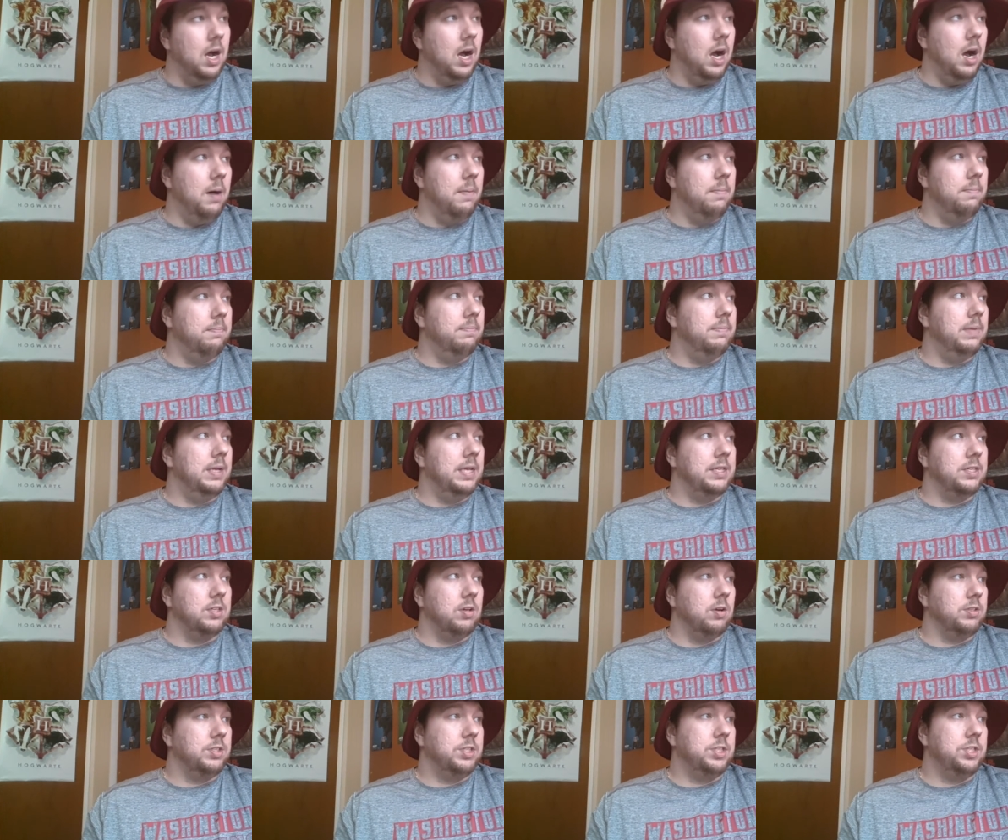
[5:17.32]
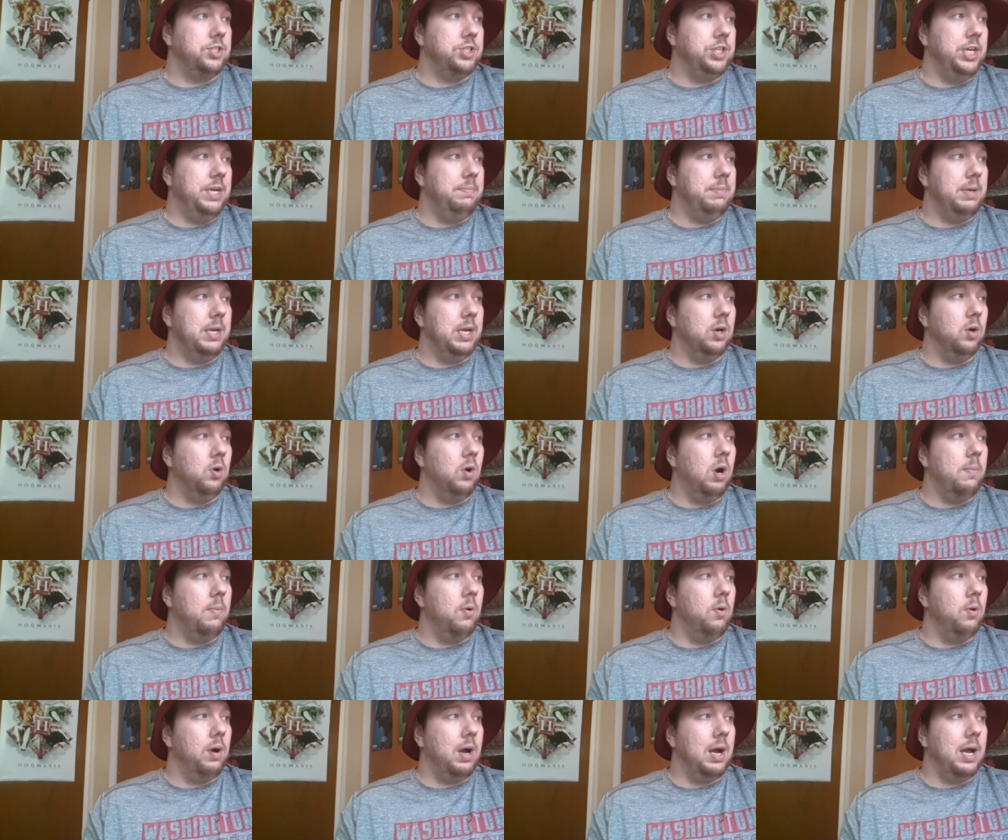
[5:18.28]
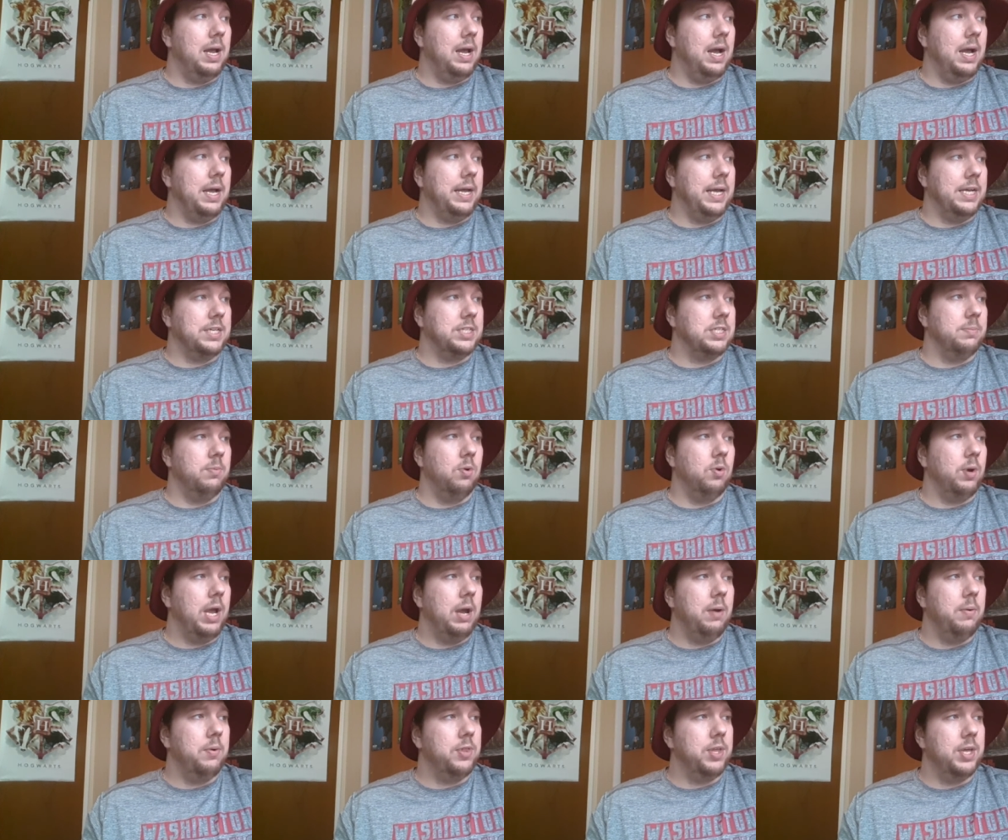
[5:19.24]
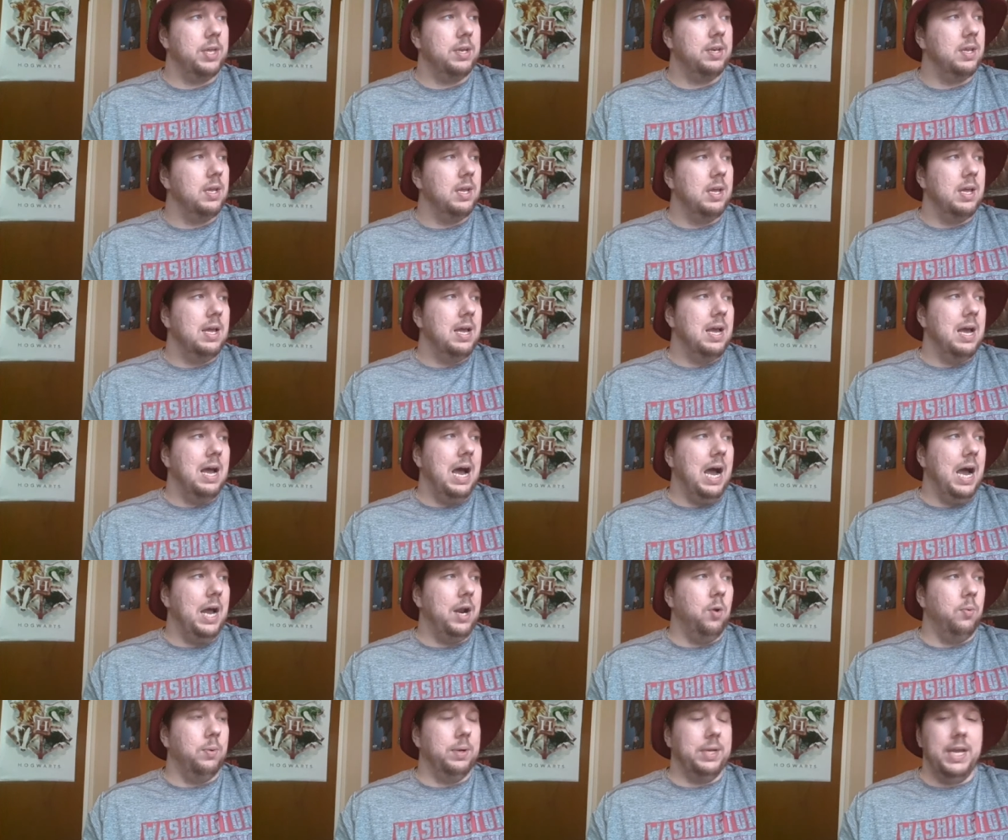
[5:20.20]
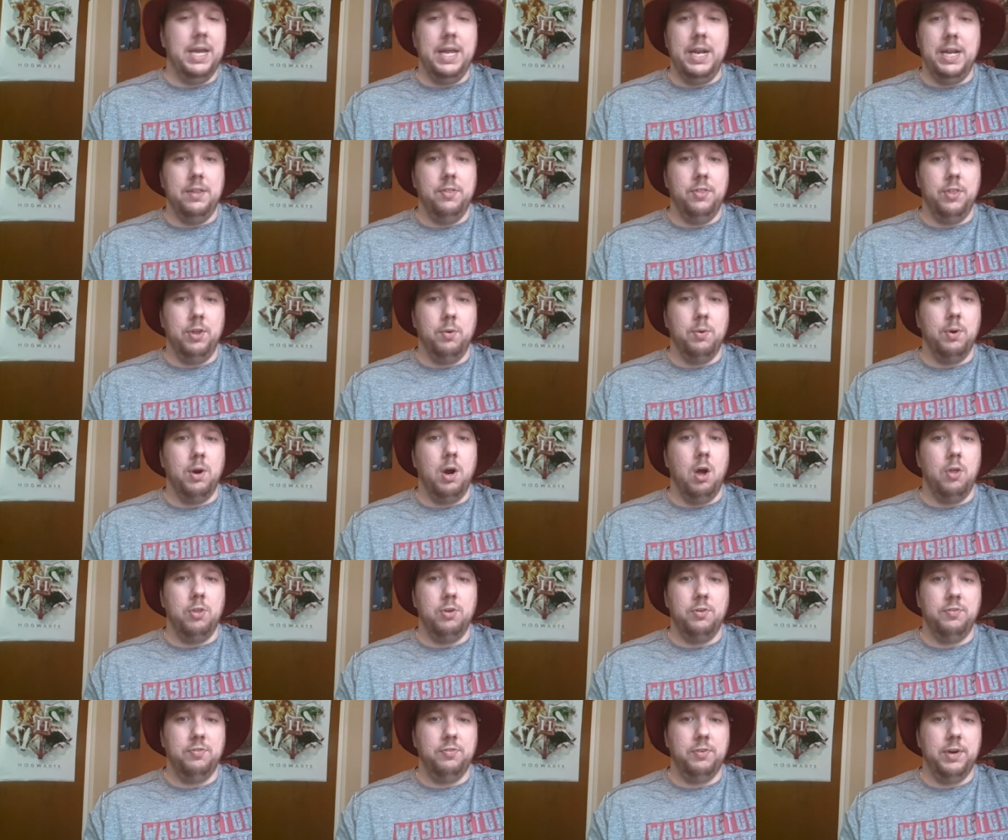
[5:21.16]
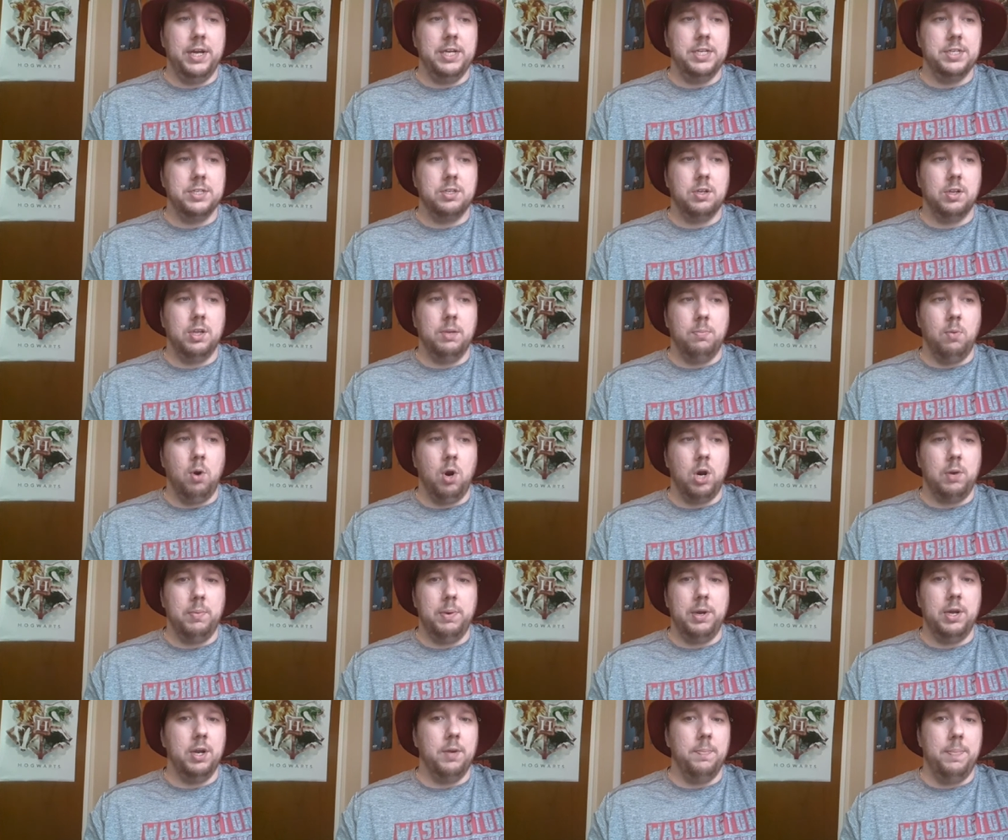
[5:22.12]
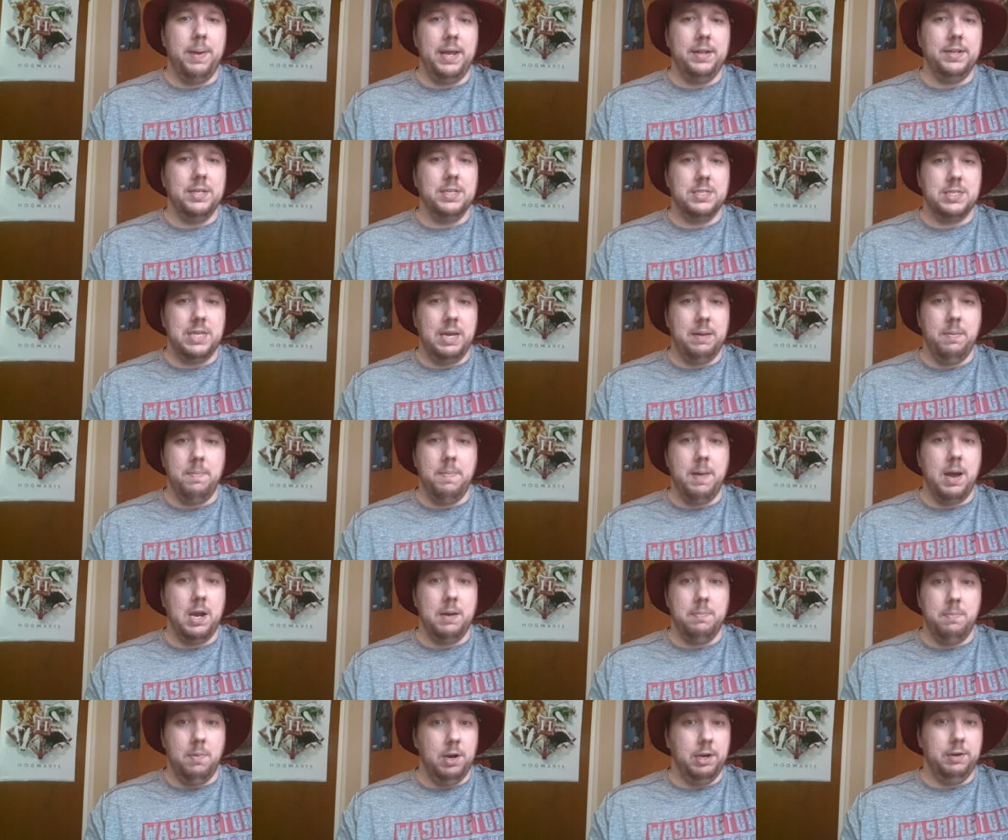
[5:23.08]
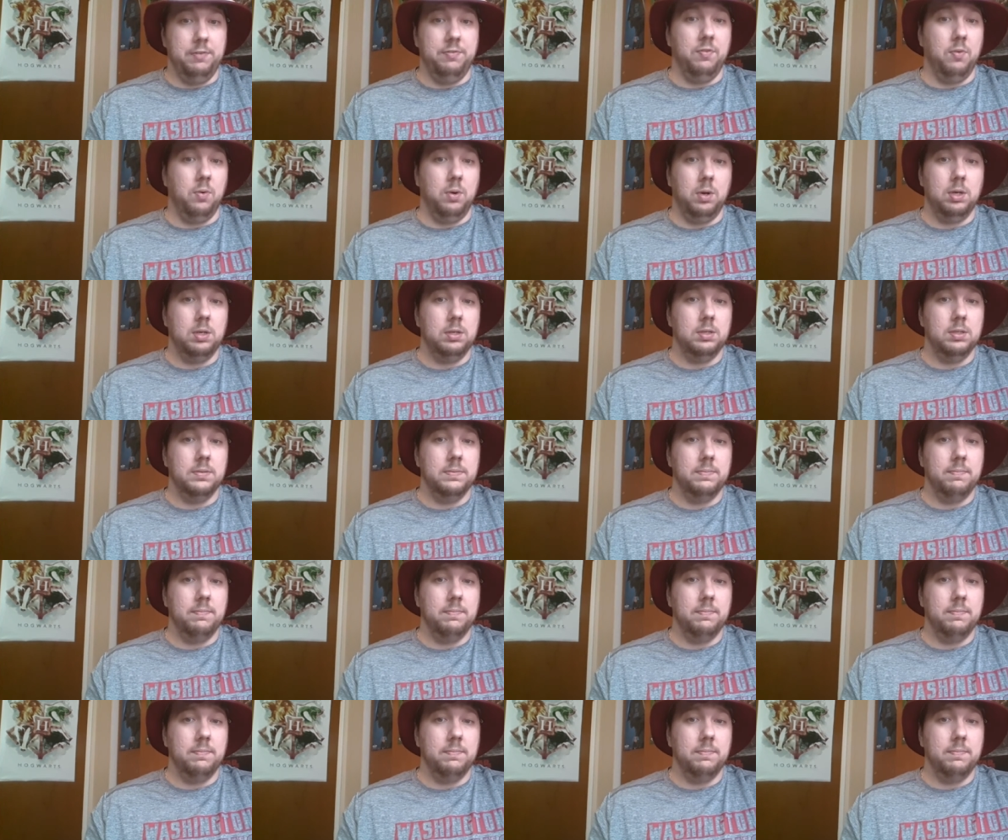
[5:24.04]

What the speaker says: As long as it's a cheap deal, I guess I'm okay with it. I don't get it. There were other free agents on the market we could have paid the same amount of money for.